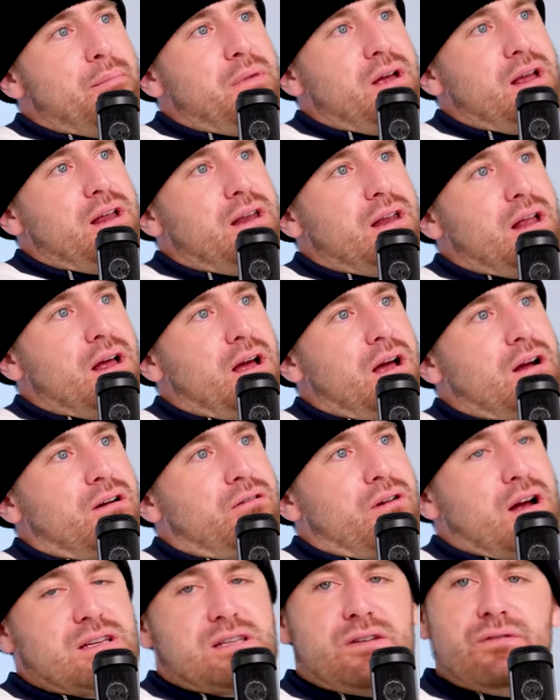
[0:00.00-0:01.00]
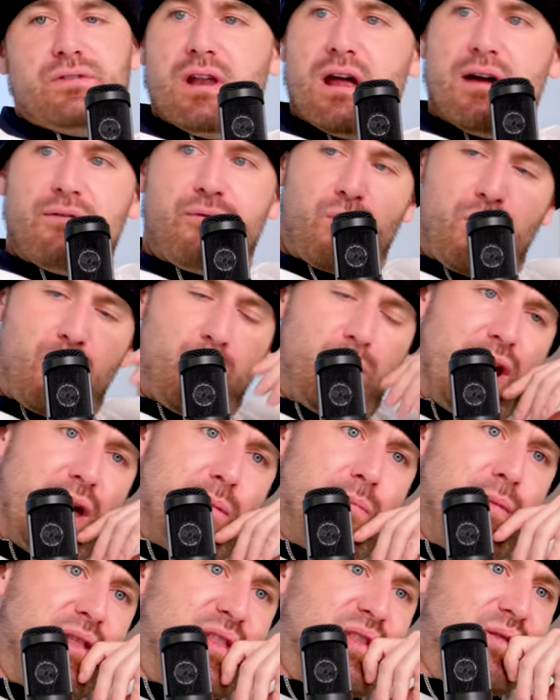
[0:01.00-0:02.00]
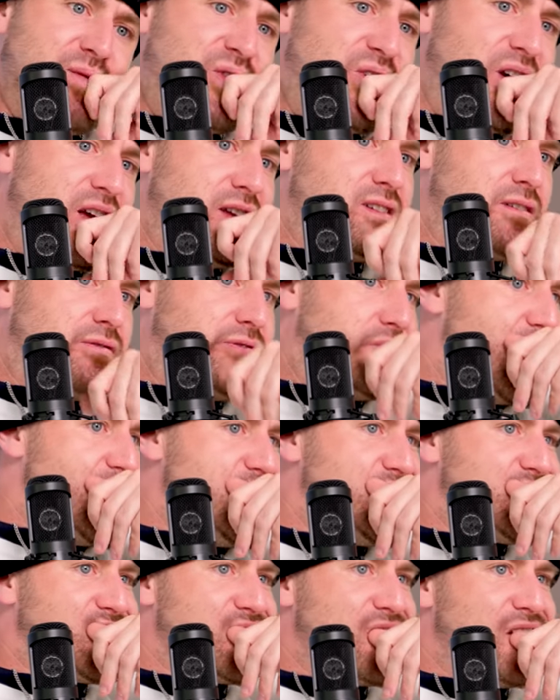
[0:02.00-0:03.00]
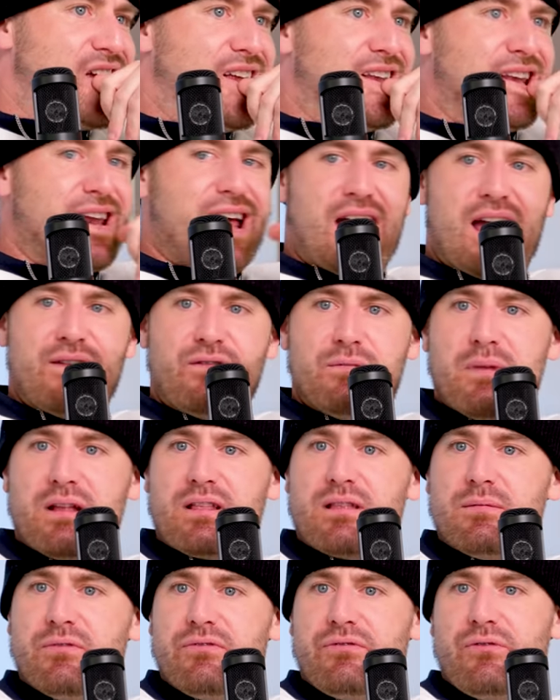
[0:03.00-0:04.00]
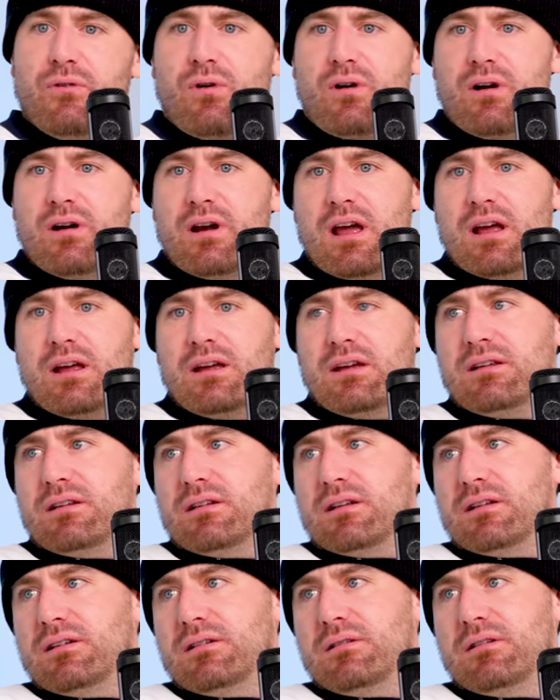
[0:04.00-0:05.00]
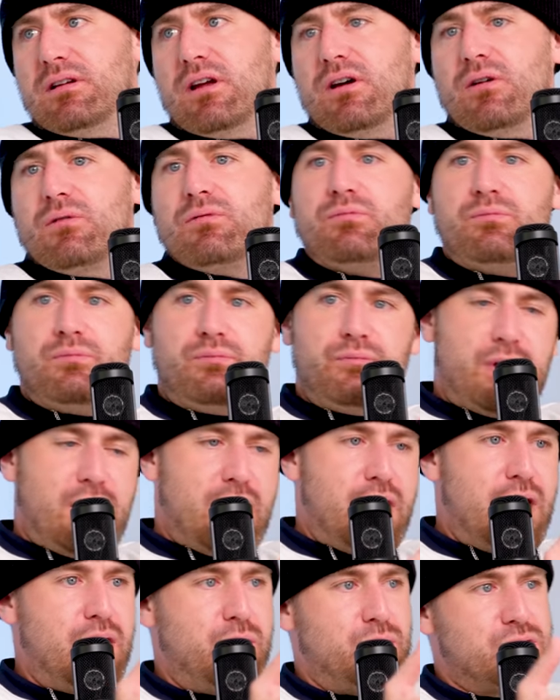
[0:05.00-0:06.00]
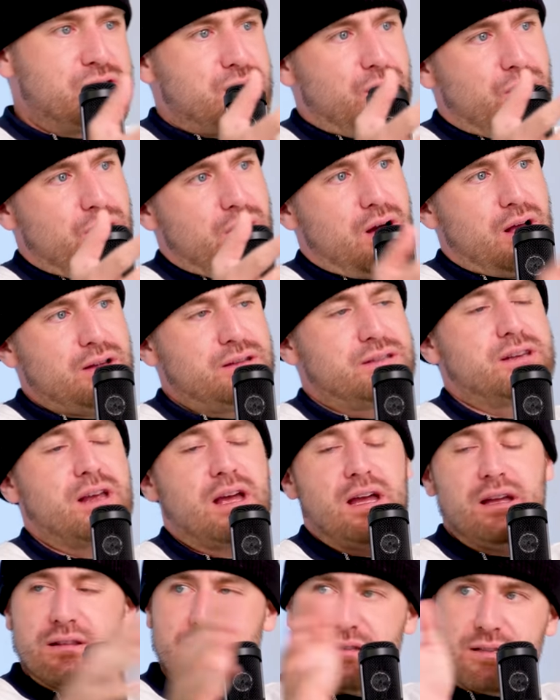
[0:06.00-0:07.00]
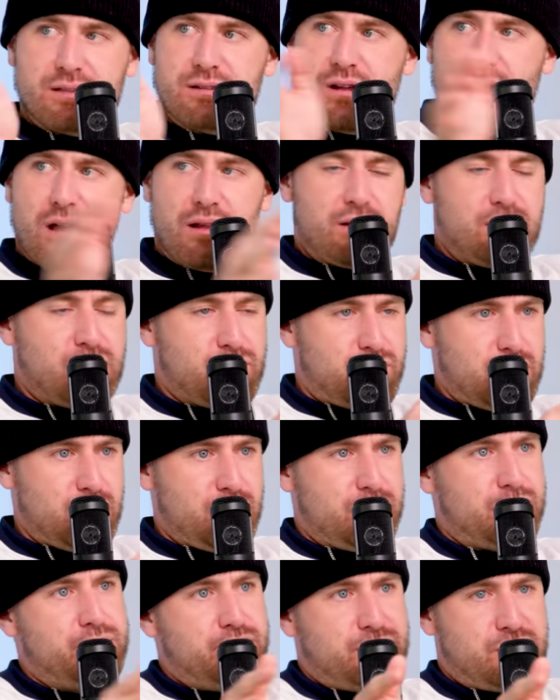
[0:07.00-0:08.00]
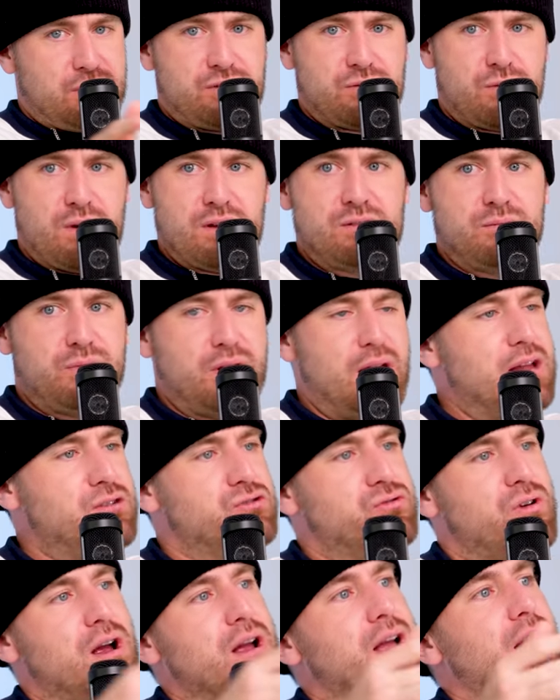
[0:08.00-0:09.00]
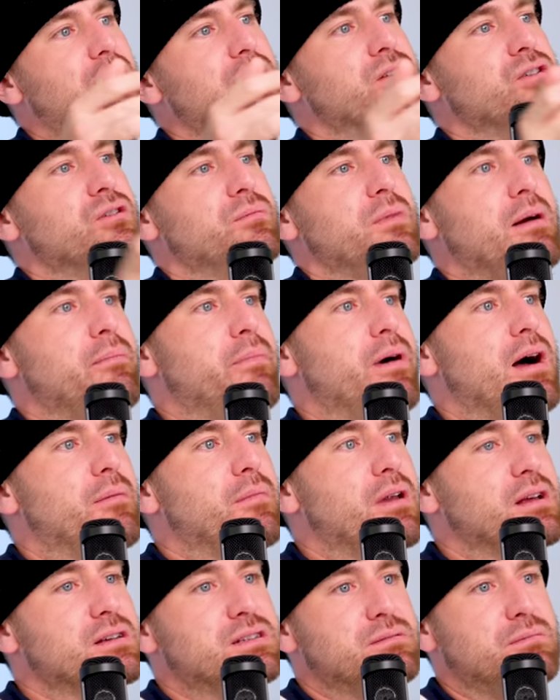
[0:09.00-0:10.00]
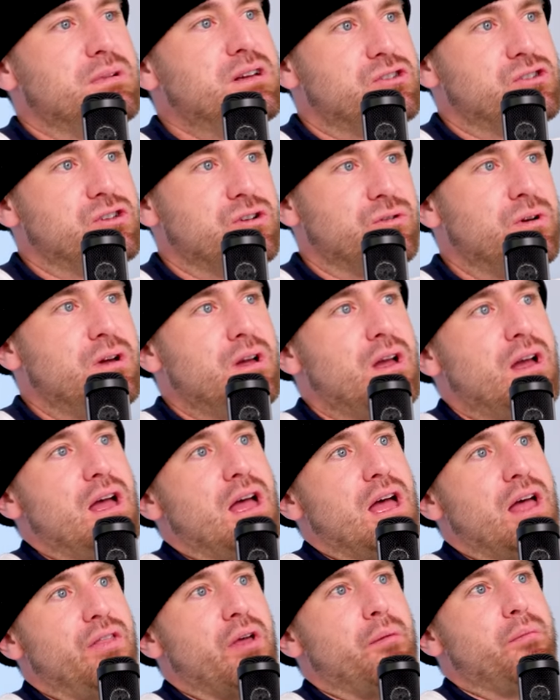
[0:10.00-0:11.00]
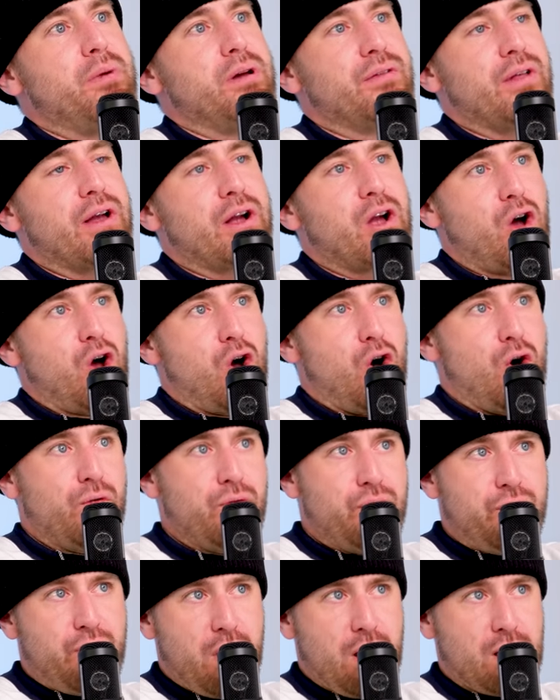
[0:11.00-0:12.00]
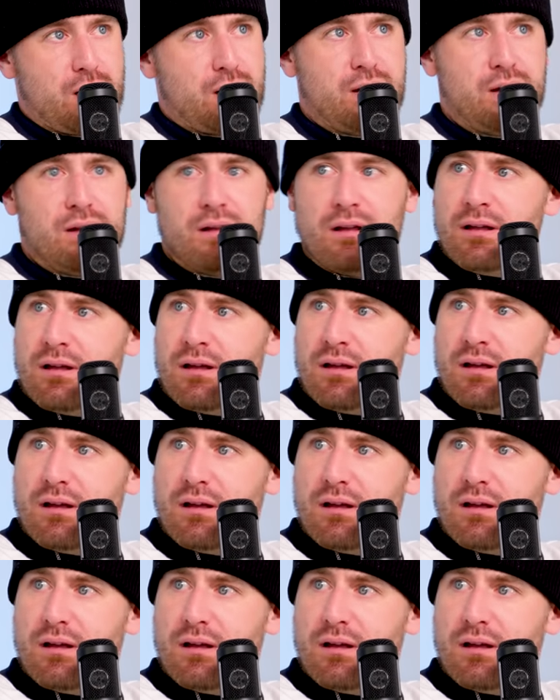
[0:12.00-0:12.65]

I mean, aggressive enough where when I meet them face to face and I haven't met them before, and I, you know, hey, what's going on? Say, and this is not a real situation, but hey, Drake, how you doing, man? Bob, nice to meet you. And then being like, oh fuck